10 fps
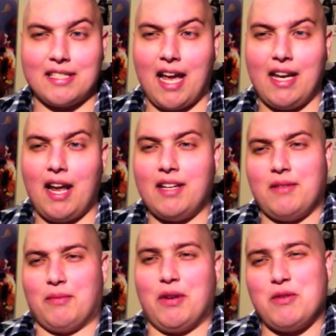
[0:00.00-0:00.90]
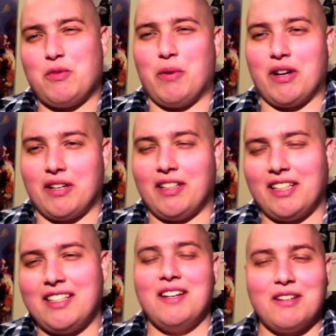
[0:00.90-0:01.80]
I don't, it's weird.
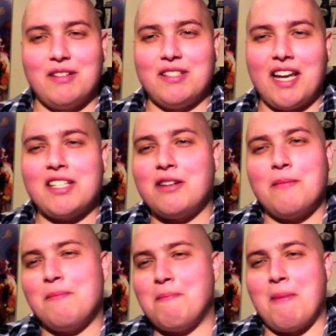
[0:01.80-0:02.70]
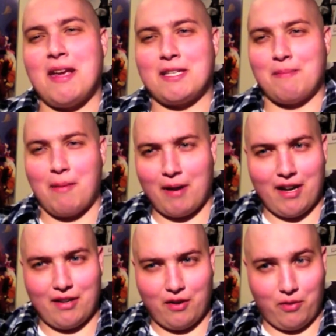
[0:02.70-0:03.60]
Like, Dexter makes my
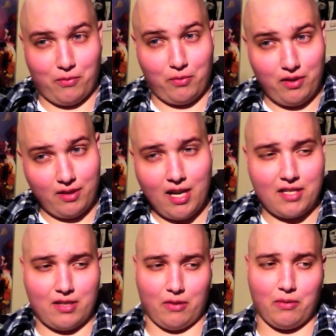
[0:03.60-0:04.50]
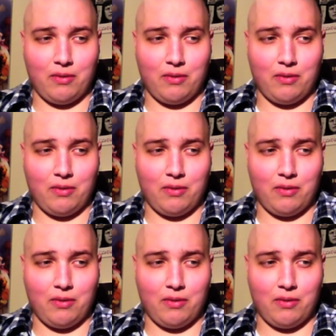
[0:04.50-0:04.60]
brain go nutso.